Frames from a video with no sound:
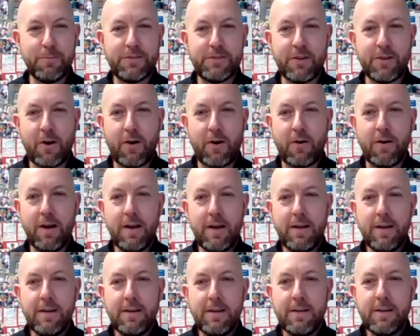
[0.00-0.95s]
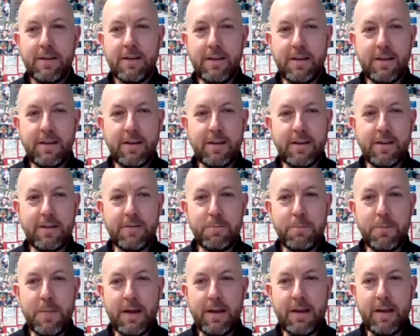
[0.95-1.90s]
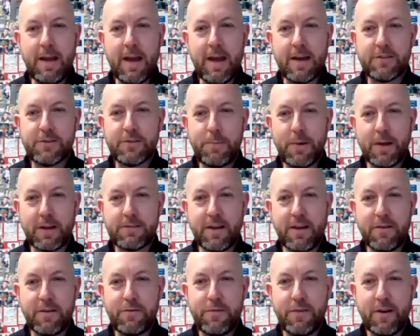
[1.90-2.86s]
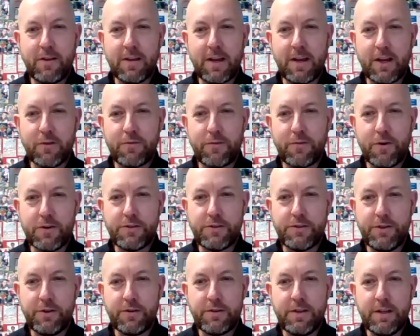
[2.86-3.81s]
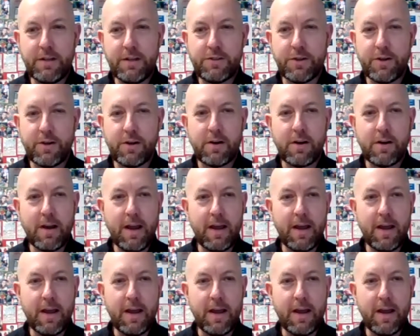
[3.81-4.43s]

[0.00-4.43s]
So in, in many aspects, I felt like a first year teacher,